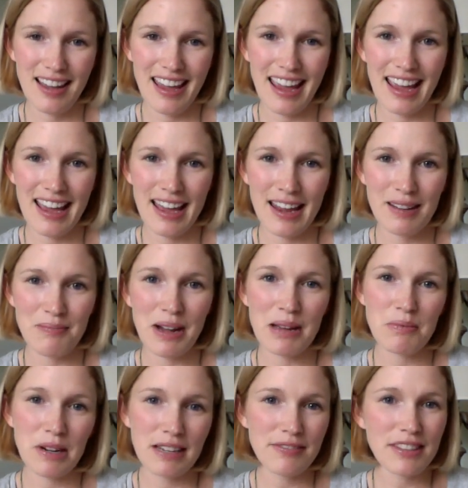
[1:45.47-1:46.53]
And my
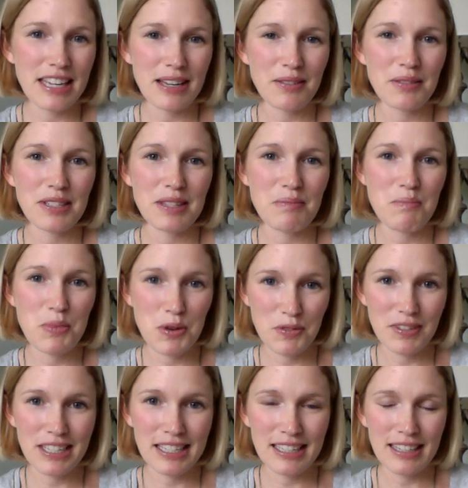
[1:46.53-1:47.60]
brave thing was
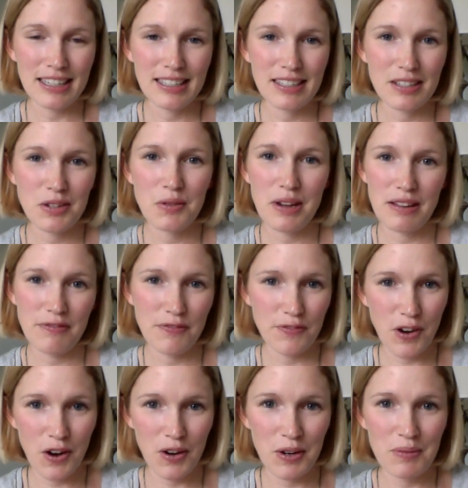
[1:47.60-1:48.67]
moving to a
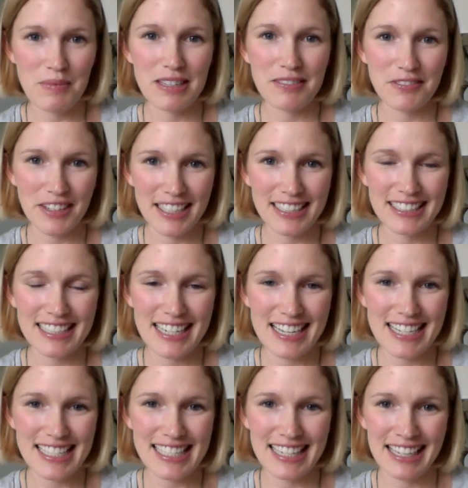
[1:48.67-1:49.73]
farm in Franklin,
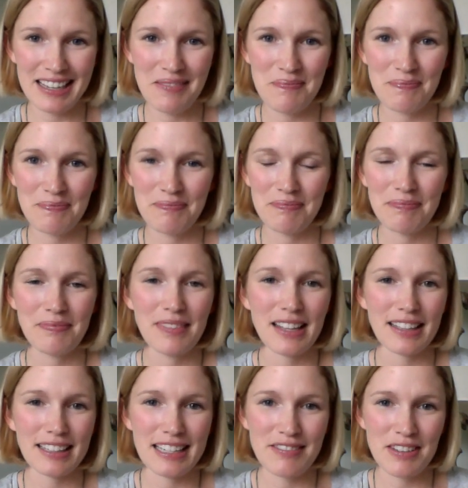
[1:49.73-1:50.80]
Tennessee,
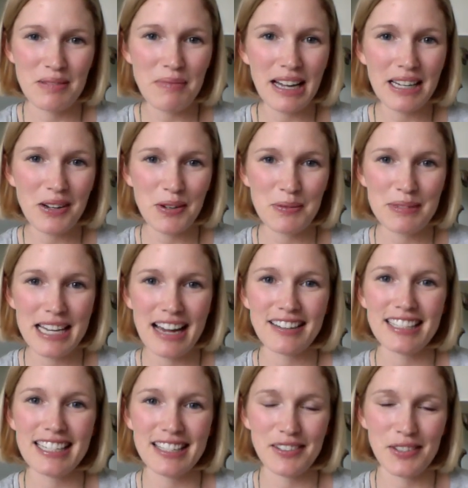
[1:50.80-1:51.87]
leaving my hometown
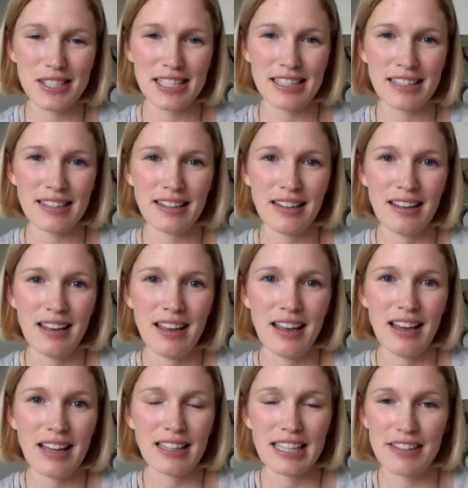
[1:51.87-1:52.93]
in Houston,
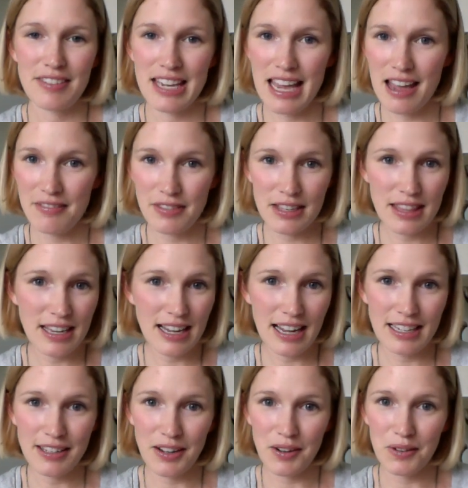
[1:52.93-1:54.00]
leaving everything I
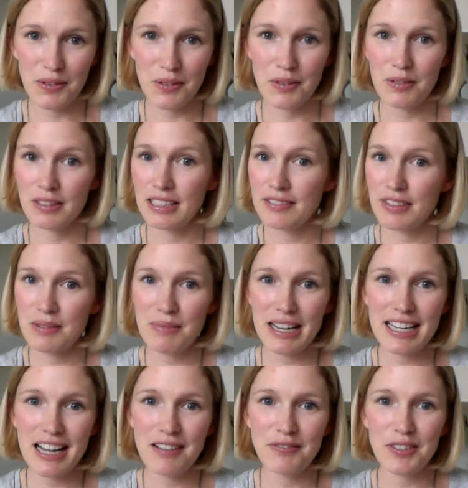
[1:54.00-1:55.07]
know, leaving my
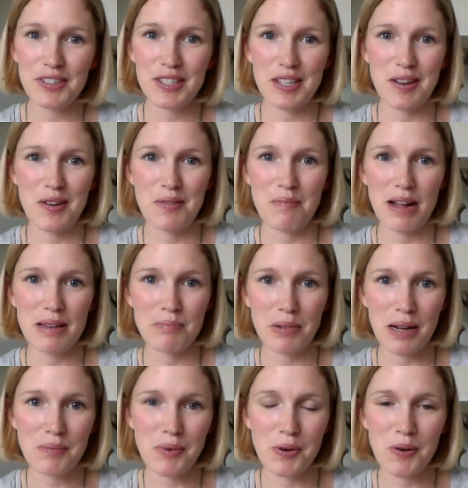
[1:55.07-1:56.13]
comfort zone, my
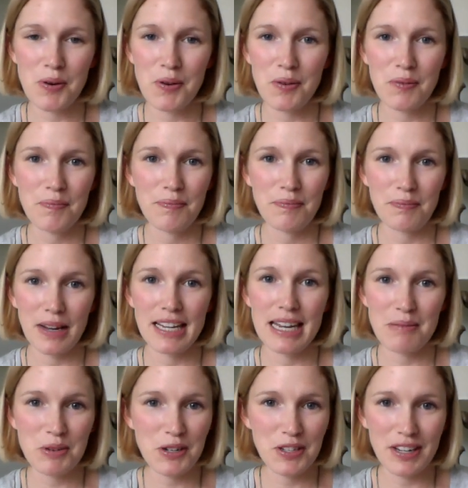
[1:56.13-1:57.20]
bubble, my
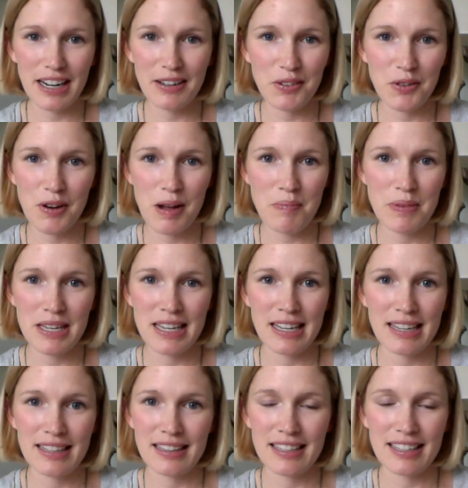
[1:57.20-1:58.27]
neighborhood I grew up
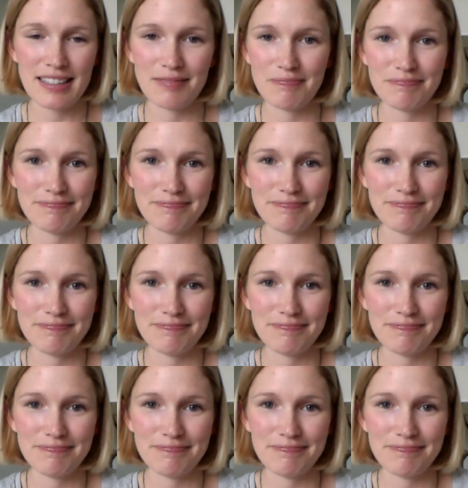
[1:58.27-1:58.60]
in and that